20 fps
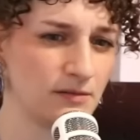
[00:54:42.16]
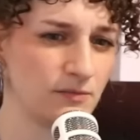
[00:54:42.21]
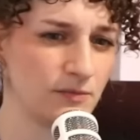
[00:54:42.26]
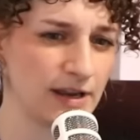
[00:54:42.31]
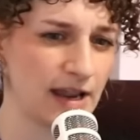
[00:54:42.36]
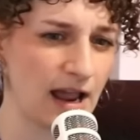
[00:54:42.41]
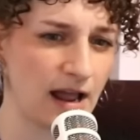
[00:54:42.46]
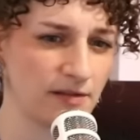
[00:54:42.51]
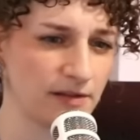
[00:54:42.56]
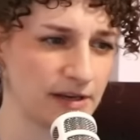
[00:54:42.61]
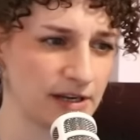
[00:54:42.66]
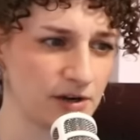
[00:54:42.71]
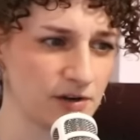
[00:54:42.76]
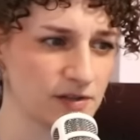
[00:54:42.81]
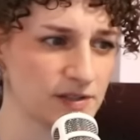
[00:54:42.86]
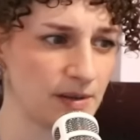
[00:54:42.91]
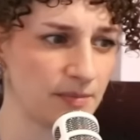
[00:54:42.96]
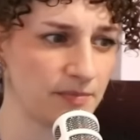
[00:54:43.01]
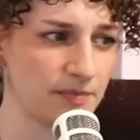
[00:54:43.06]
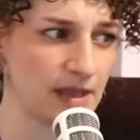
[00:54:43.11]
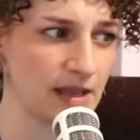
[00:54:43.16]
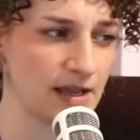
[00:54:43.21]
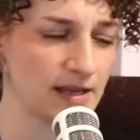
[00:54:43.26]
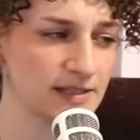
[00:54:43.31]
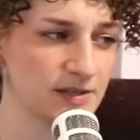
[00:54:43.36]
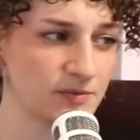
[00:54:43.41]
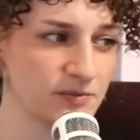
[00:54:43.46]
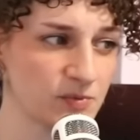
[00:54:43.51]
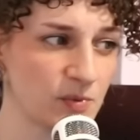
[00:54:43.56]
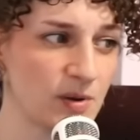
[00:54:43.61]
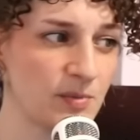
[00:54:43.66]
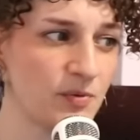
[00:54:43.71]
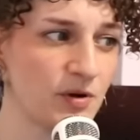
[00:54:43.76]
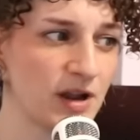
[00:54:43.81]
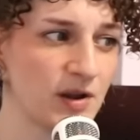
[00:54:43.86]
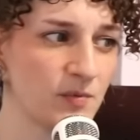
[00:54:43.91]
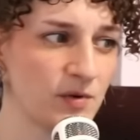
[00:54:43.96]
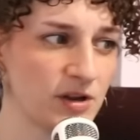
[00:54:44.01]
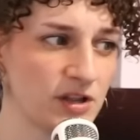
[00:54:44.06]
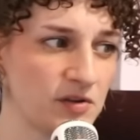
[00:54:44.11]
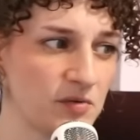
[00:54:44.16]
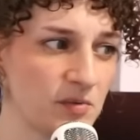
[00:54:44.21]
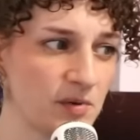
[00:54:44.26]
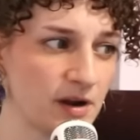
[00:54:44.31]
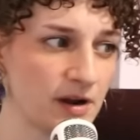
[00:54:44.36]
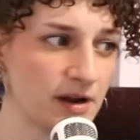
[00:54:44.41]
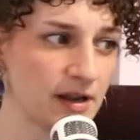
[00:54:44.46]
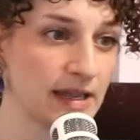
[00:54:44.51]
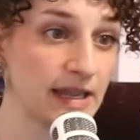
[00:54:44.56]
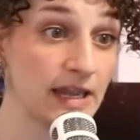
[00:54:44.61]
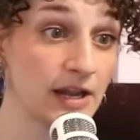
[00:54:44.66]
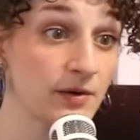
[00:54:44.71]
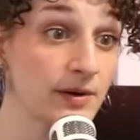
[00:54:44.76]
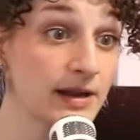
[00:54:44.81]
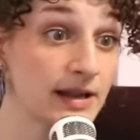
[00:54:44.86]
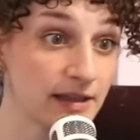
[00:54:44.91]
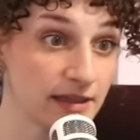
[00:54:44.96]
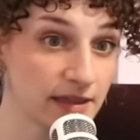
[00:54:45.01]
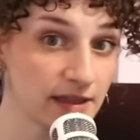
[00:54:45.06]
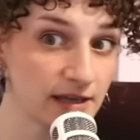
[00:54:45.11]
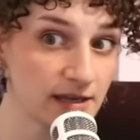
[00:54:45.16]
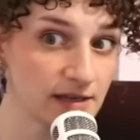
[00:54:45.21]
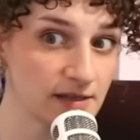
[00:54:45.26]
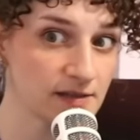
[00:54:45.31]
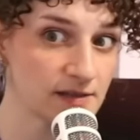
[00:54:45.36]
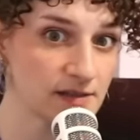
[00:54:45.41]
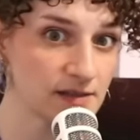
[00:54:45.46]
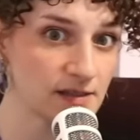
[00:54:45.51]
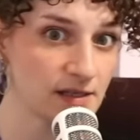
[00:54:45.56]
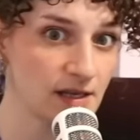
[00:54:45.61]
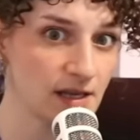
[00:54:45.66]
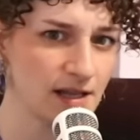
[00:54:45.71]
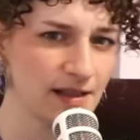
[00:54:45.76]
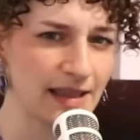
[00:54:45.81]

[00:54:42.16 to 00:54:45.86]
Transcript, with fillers: reality or something because there was one point where you were hearing things